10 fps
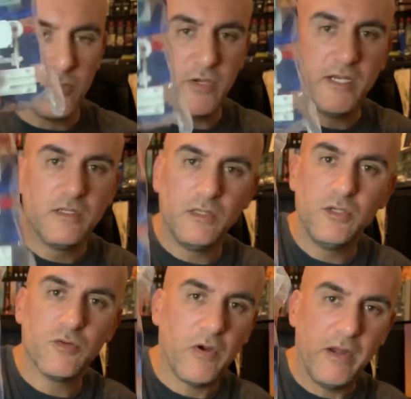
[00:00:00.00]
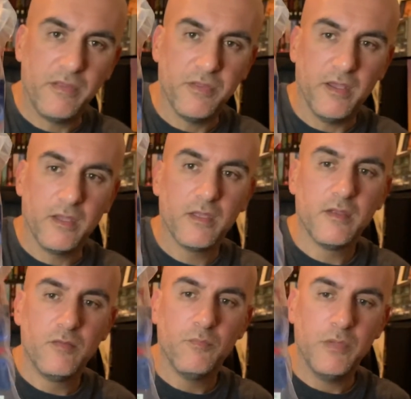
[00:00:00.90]
need glue or anything
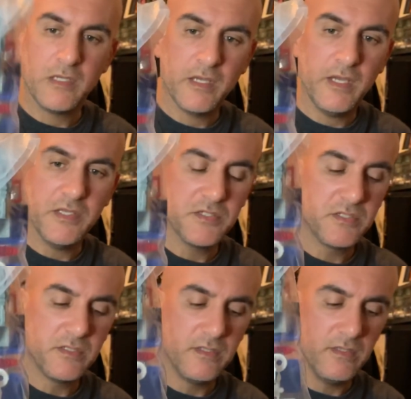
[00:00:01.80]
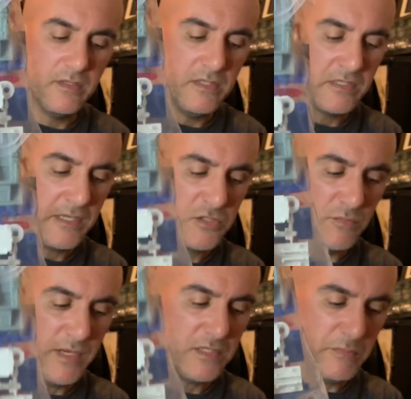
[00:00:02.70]
because these kits are
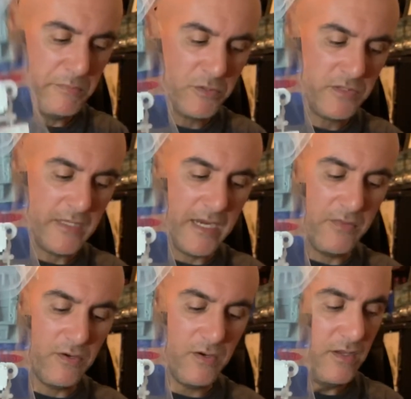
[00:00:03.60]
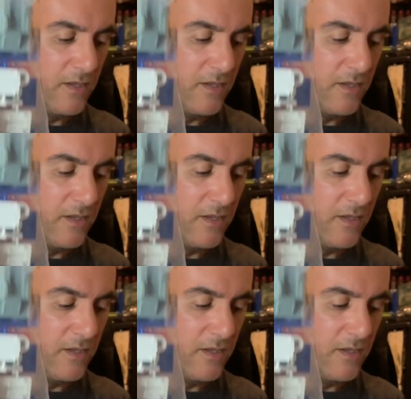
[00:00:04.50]
meant to be put together.